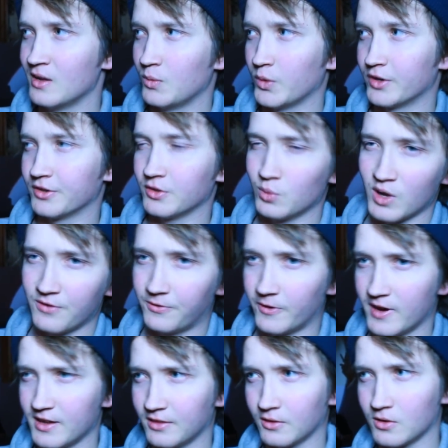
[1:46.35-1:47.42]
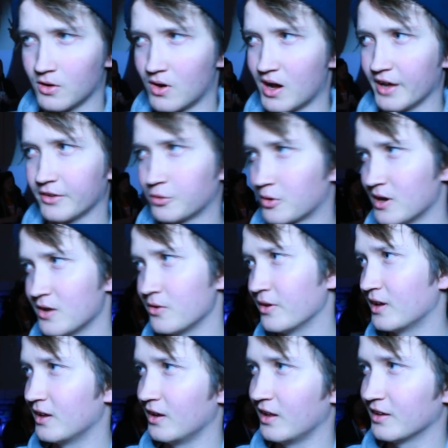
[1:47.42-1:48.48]
We're too afraid to go high ground.
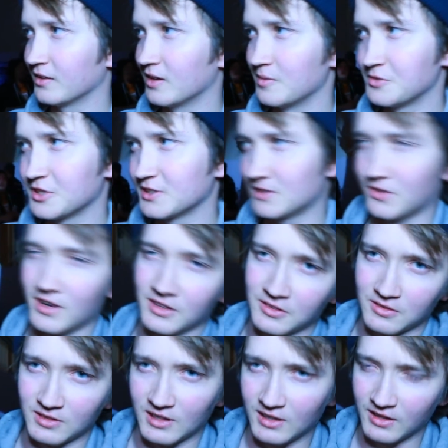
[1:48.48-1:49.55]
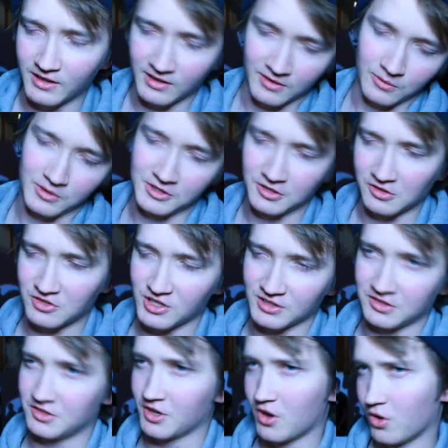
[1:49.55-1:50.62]
I'm just trying to tell that we should
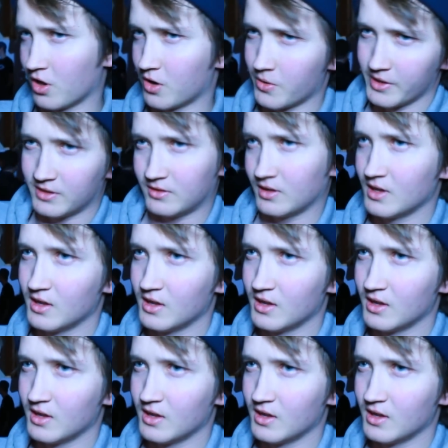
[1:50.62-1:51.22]
just YOLO it.